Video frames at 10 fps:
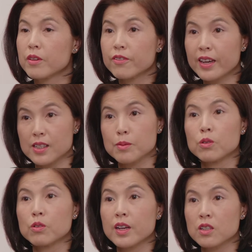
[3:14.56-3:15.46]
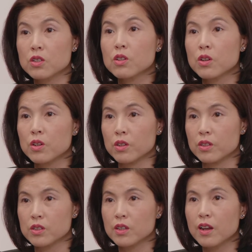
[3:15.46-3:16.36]
be flexible and to
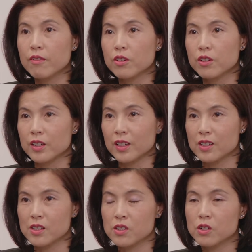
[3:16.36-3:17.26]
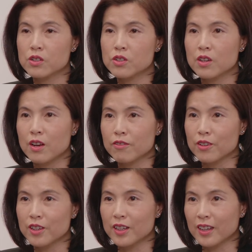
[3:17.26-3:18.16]
learn, to love learning. Because as long as you love
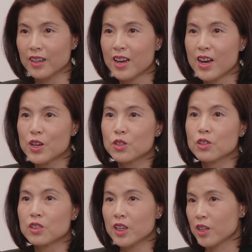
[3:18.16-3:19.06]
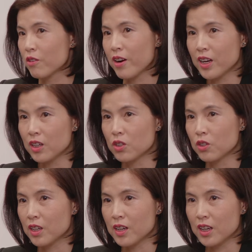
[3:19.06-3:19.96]
learning, you're generating
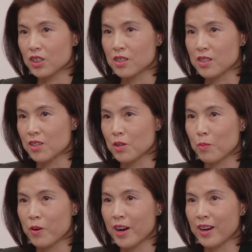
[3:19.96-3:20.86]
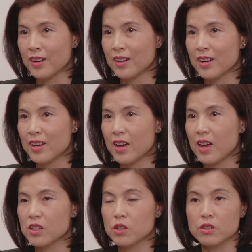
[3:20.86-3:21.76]
new connections in your brain.
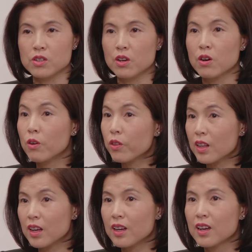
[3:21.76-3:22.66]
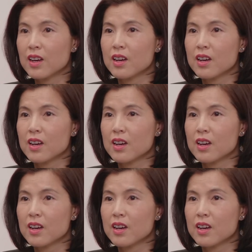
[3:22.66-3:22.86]
Uh, as long as you're healthy,